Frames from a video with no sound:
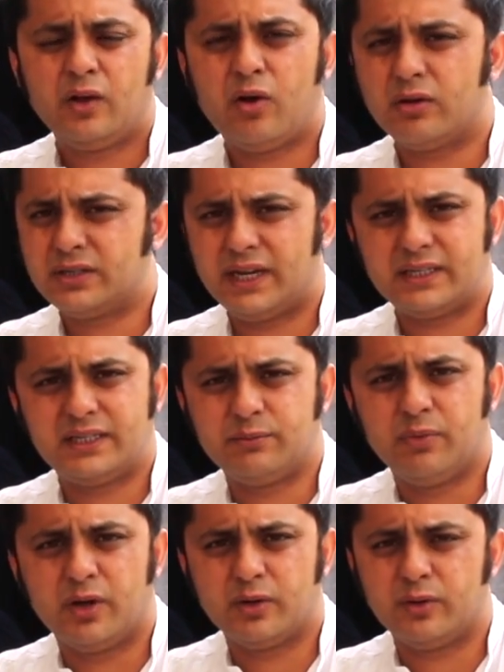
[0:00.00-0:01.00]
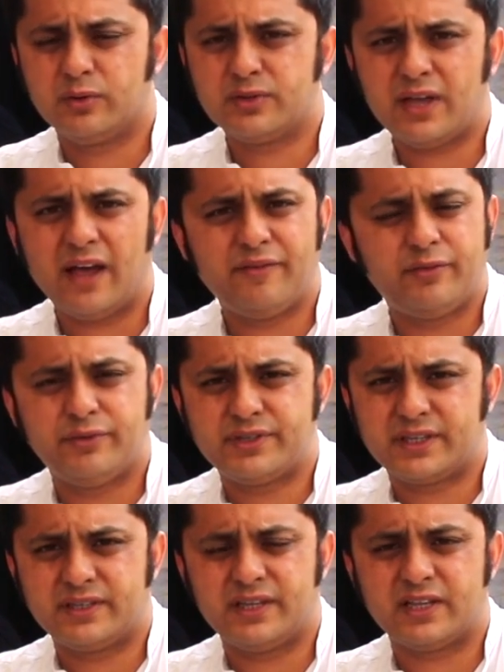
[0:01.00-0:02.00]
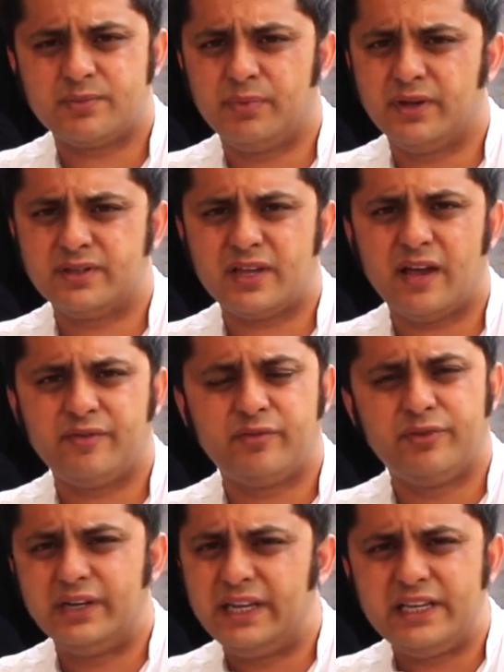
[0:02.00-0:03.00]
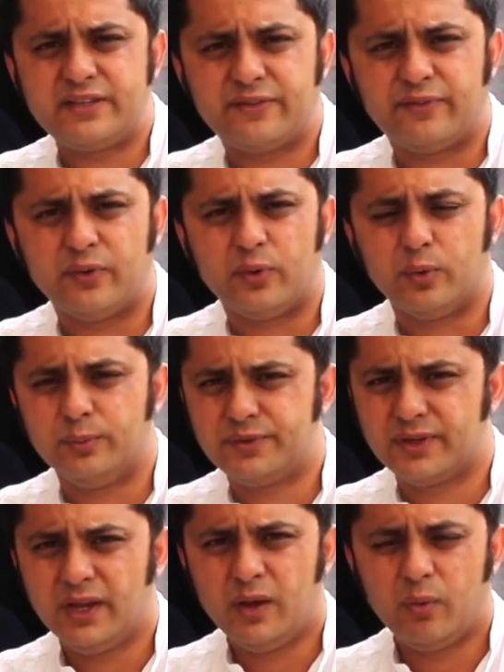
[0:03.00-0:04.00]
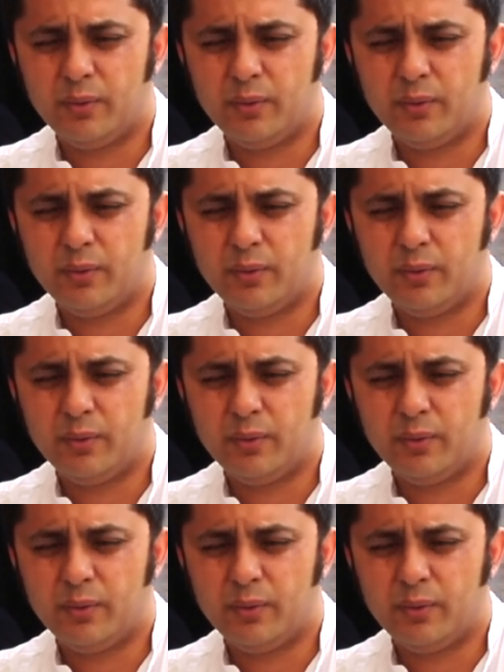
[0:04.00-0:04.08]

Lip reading: contacting models, having risk assessments, having release forms.